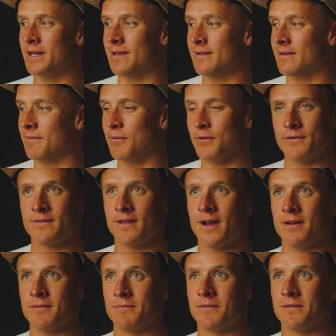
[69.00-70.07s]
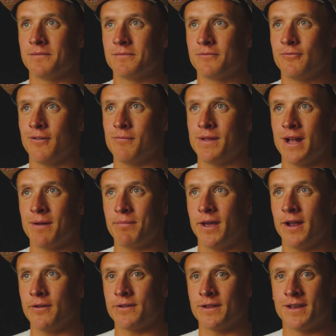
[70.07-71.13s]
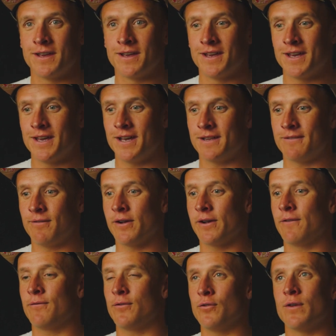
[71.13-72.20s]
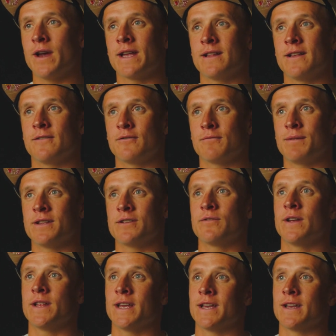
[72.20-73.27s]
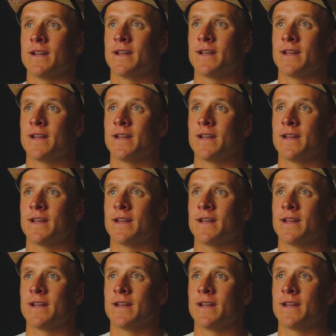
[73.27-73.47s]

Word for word: It's the first time we've been up here. And it's very few athletes who've been training